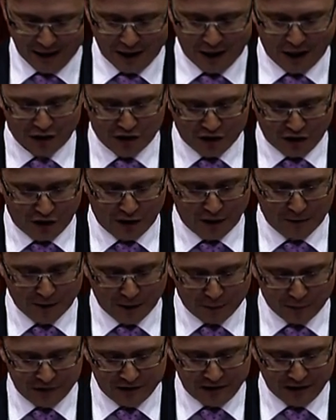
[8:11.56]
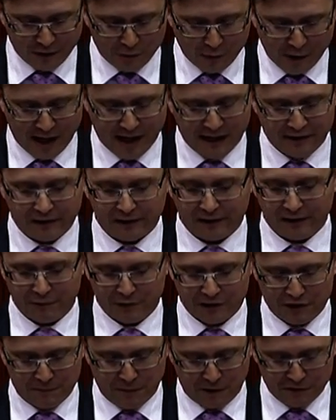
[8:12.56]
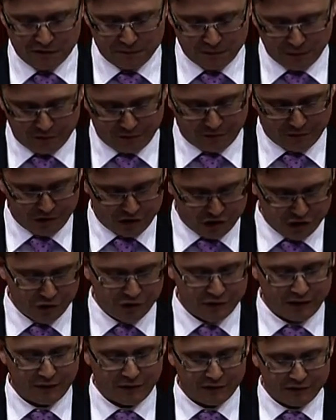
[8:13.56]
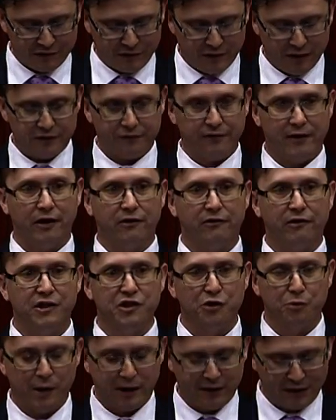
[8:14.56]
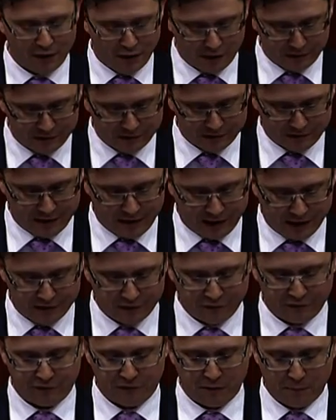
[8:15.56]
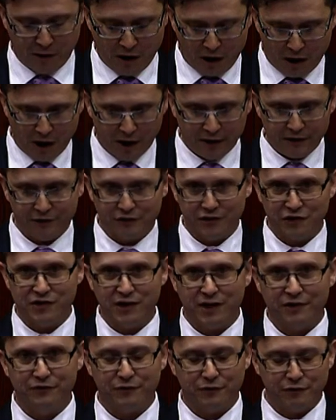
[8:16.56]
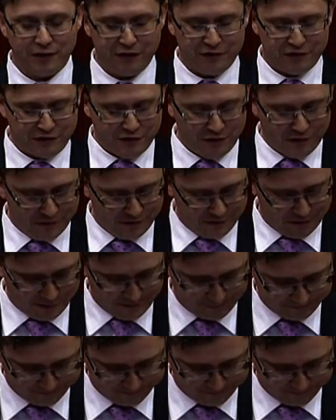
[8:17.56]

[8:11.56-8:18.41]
a tome that was single-handedly responsible for reducing the size of our graduating honours class from 9 to just 3 students.